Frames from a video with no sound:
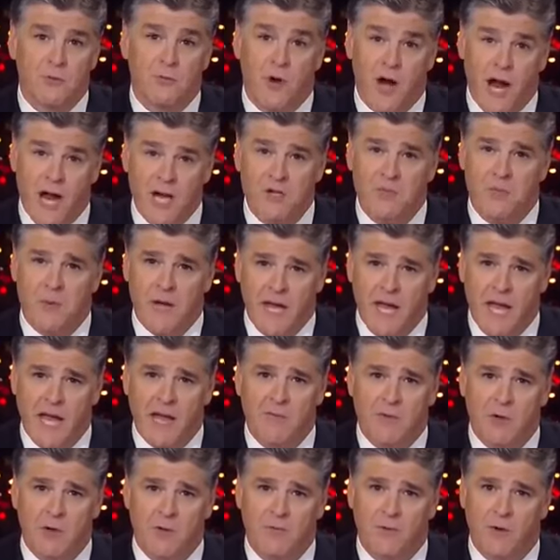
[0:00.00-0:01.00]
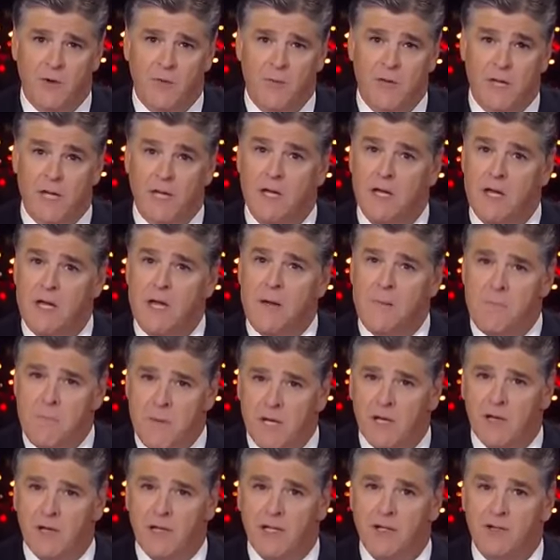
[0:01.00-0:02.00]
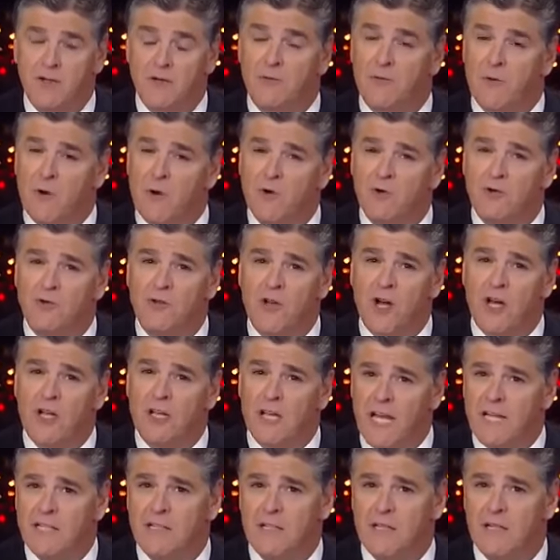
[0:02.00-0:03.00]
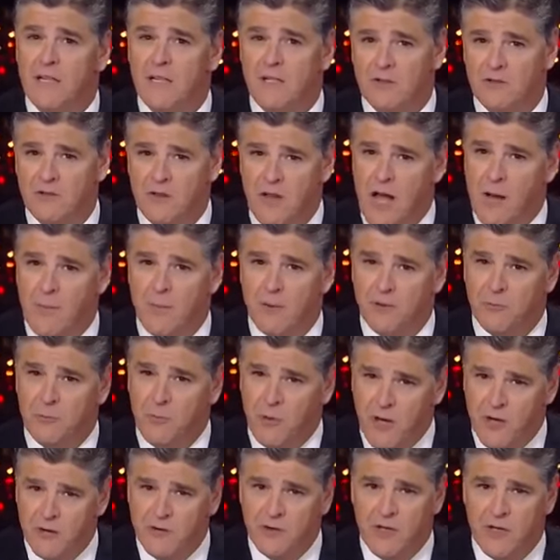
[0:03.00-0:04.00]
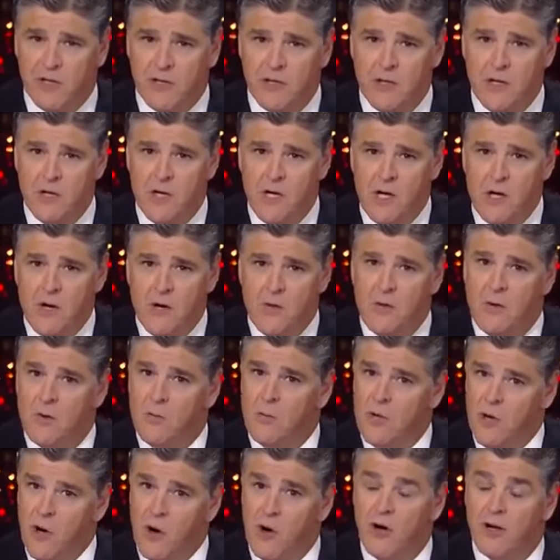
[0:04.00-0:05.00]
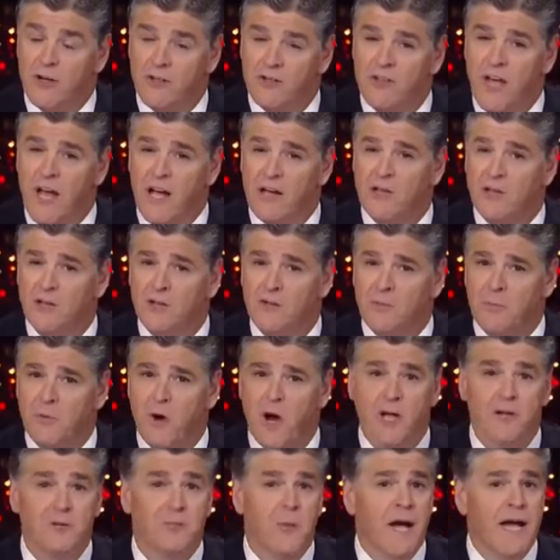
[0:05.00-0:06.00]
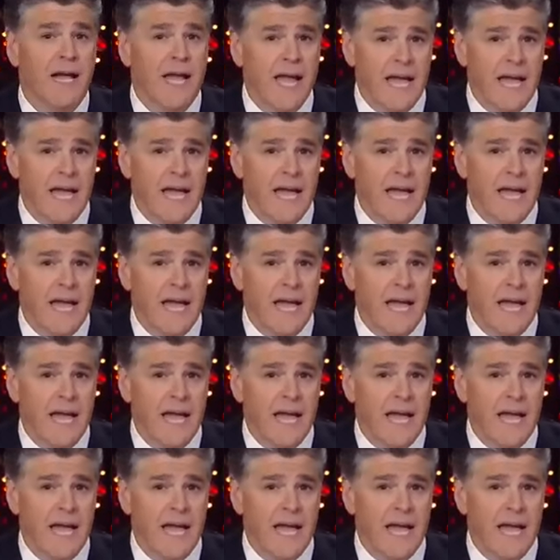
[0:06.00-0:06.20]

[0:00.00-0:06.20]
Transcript: brash behavior from the Middle East's first elected Islamist president, well, we aren't exactly surprised by